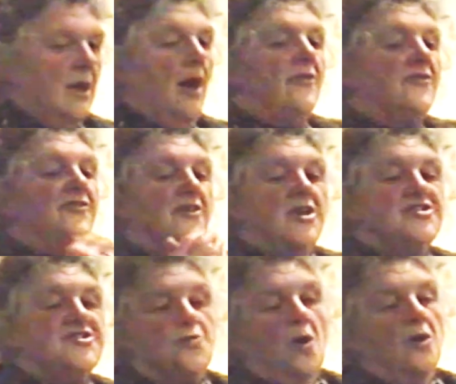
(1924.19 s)
Now the
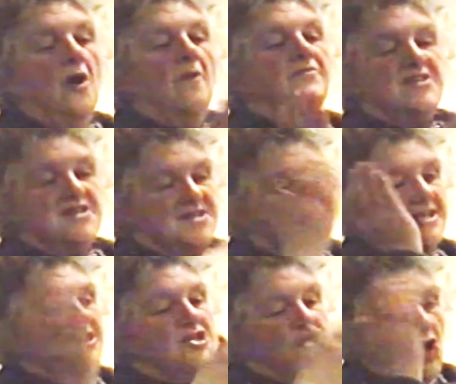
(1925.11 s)
first one,
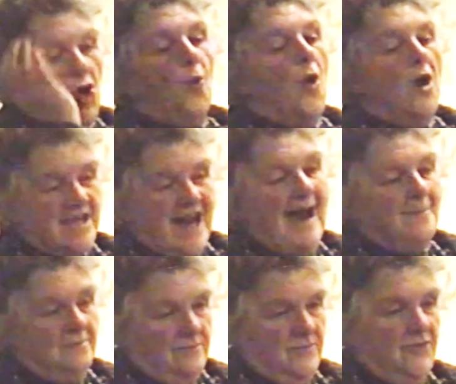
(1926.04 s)
obviously, you know what
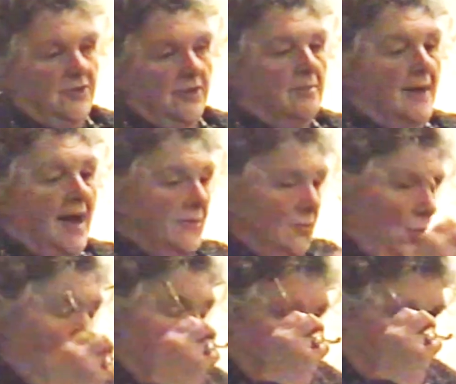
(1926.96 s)
happened. A
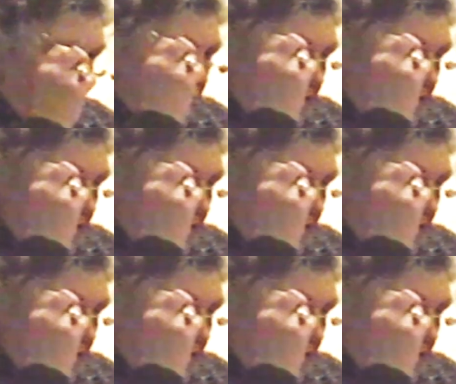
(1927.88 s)
man was